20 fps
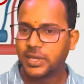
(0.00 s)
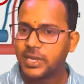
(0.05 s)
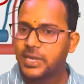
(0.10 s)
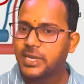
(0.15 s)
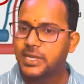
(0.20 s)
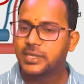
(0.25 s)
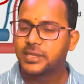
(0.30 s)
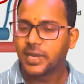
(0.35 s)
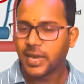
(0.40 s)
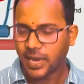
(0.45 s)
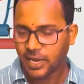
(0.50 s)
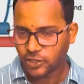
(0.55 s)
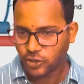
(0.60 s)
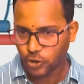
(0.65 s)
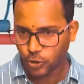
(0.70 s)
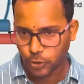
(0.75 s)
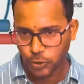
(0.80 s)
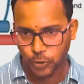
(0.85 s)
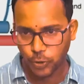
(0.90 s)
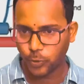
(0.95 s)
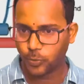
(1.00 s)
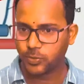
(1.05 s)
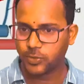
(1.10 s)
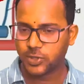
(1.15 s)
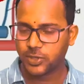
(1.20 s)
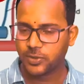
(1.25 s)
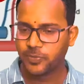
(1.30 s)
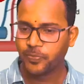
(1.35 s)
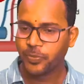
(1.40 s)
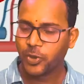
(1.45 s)
these
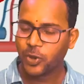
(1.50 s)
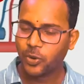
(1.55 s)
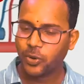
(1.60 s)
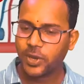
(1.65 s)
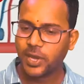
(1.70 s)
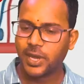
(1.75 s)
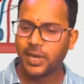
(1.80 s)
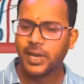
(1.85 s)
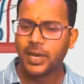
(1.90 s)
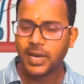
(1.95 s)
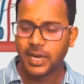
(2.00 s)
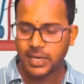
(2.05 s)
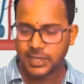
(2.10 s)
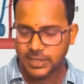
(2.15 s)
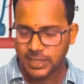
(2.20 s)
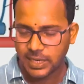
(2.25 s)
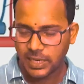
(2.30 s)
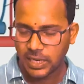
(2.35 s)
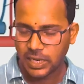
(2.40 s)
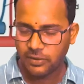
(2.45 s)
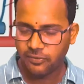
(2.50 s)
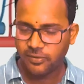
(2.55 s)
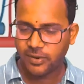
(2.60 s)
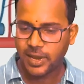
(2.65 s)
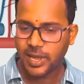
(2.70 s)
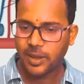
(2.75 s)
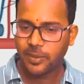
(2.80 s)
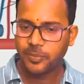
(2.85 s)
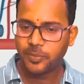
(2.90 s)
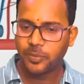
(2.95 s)
angiosomes. Okay, a single
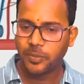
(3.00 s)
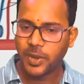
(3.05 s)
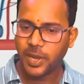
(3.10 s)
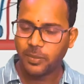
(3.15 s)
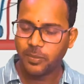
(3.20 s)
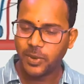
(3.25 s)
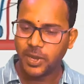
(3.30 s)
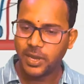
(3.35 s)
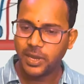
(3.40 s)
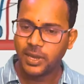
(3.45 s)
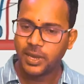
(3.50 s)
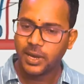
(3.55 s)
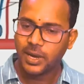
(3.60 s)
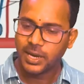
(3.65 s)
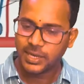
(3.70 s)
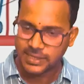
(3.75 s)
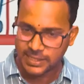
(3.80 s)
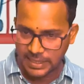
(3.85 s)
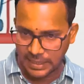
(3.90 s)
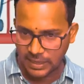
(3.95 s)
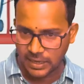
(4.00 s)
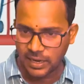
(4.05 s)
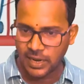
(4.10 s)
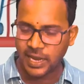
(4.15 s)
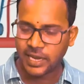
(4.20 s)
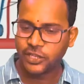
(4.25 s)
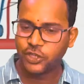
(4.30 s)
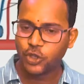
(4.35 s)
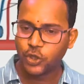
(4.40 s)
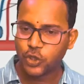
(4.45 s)
flap may be a single
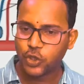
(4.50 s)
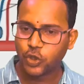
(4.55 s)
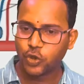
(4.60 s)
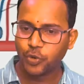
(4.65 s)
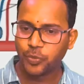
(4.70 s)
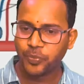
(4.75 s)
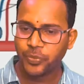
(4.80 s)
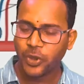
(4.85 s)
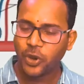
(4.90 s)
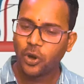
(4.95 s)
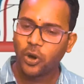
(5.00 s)
angiosome,